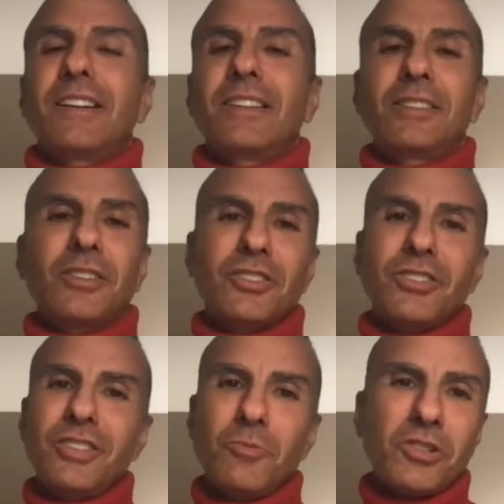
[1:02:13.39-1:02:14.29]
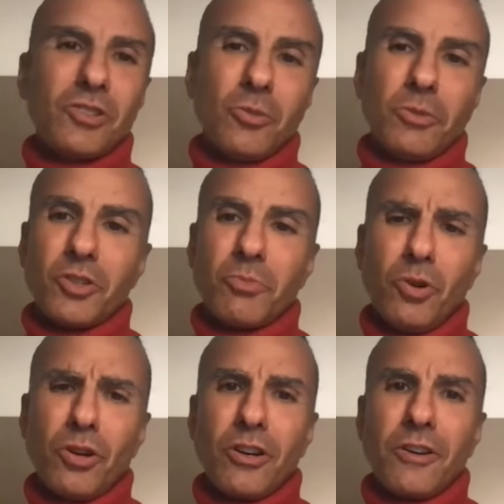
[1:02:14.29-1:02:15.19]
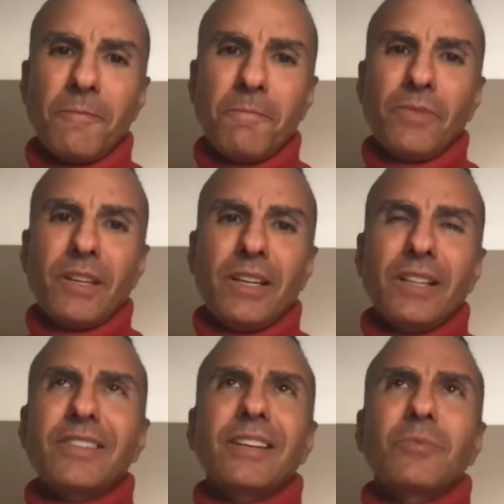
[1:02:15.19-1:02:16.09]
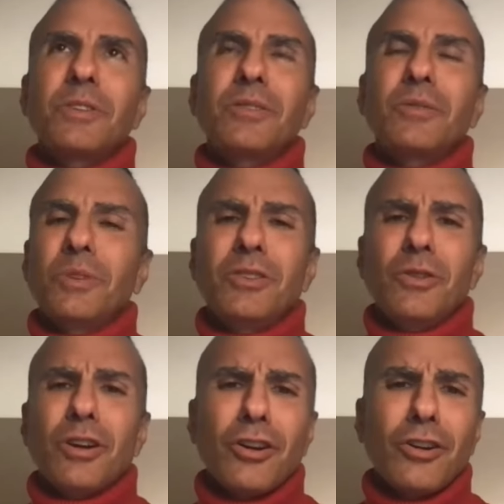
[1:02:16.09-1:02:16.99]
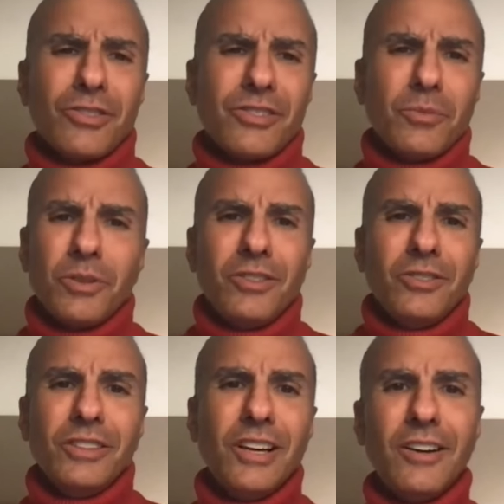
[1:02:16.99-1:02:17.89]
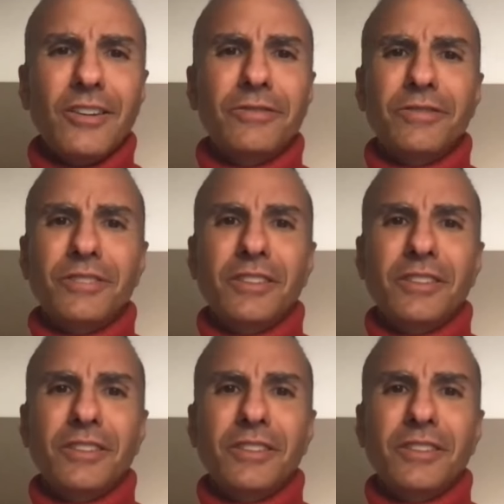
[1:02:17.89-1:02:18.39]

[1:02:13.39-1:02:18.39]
I think there just needs to be so much more it's like when when you hurt someone you love